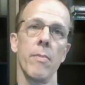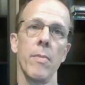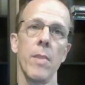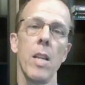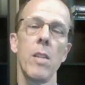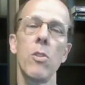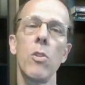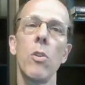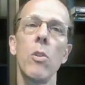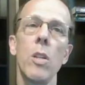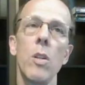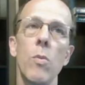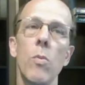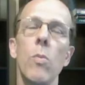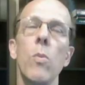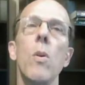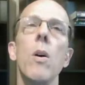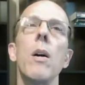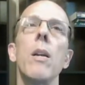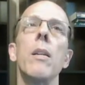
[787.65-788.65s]
That's only
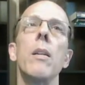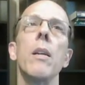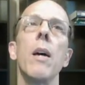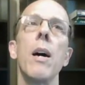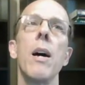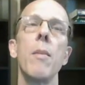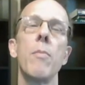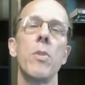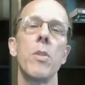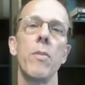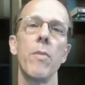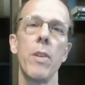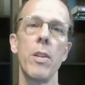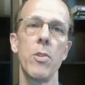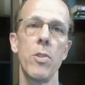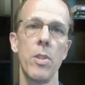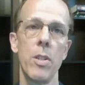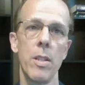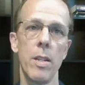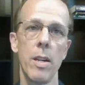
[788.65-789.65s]
one
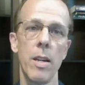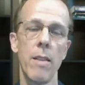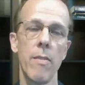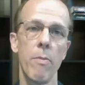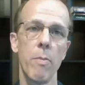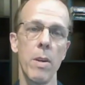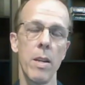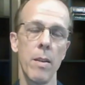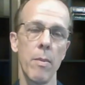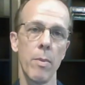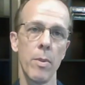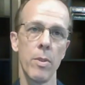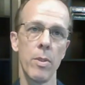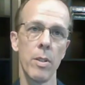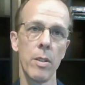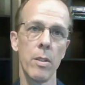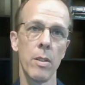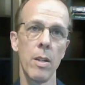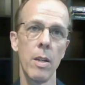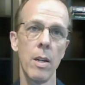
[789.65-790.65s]
observation that I've been able
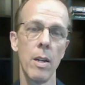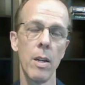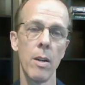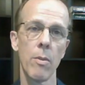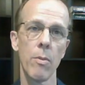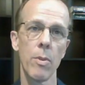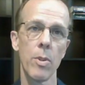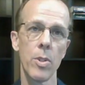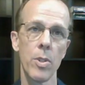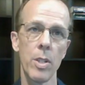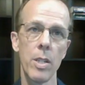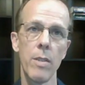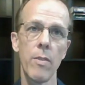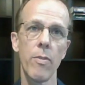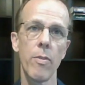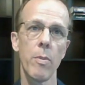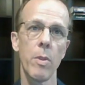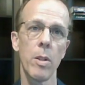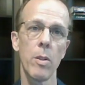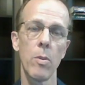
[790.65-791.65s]
to receive
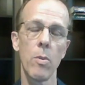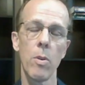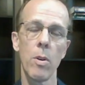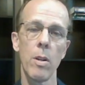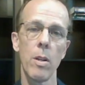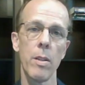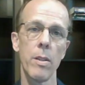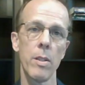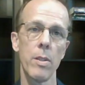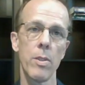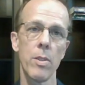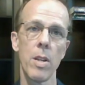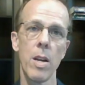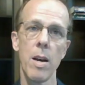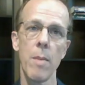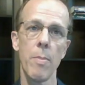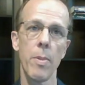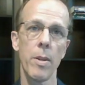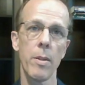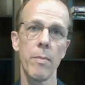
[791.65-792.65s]
from the Lord on this
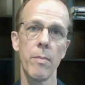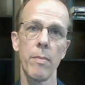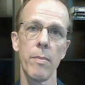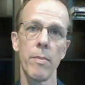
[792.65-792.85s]
topic.